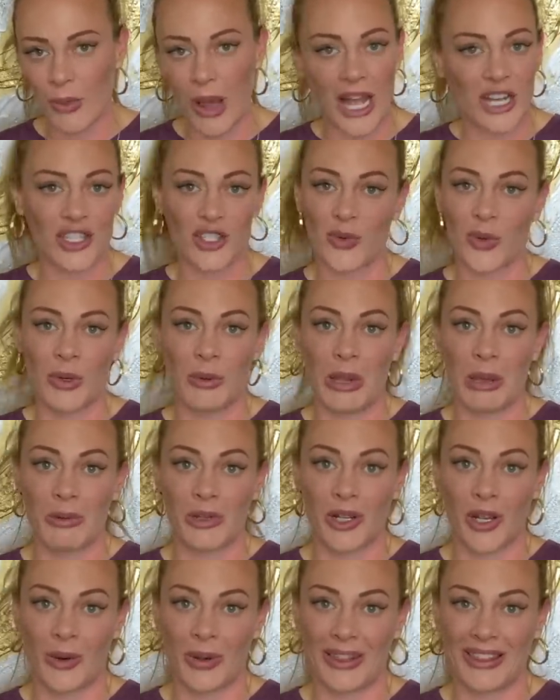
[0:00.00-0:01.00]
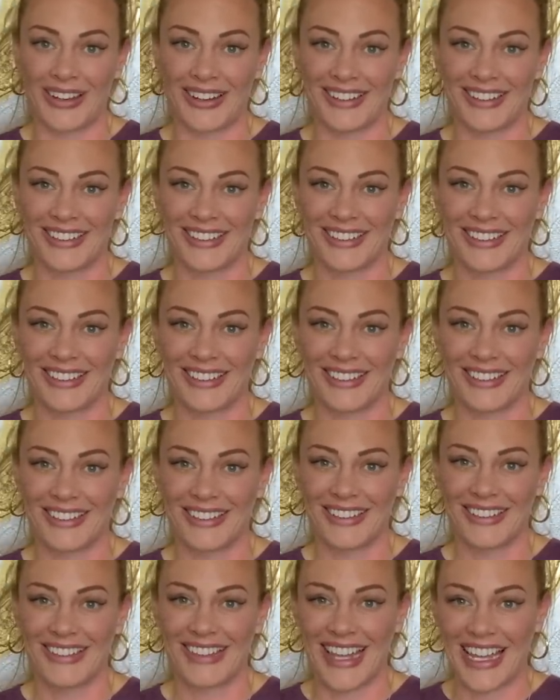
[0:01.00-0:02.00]
I just wanna be able to go in there.
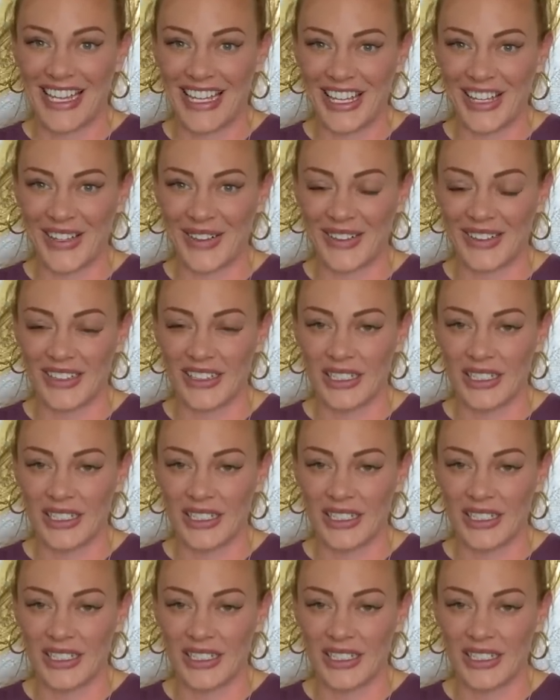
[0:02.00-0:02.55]
Thank you.